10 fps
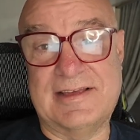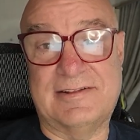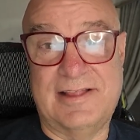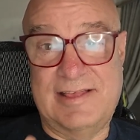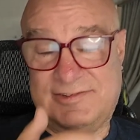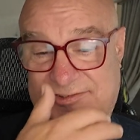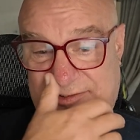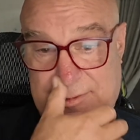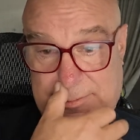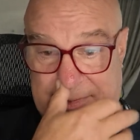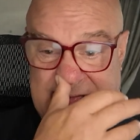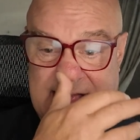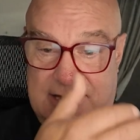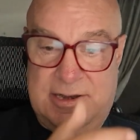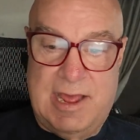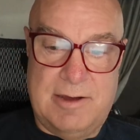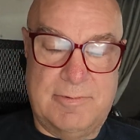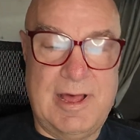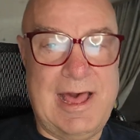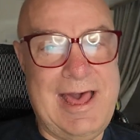going to last as long.
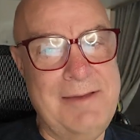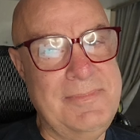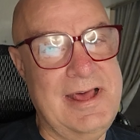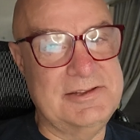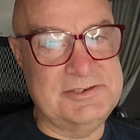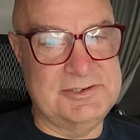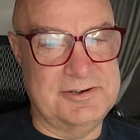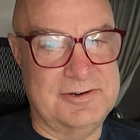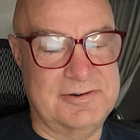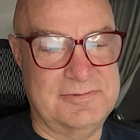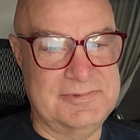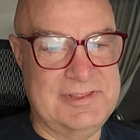Now, I'm not sure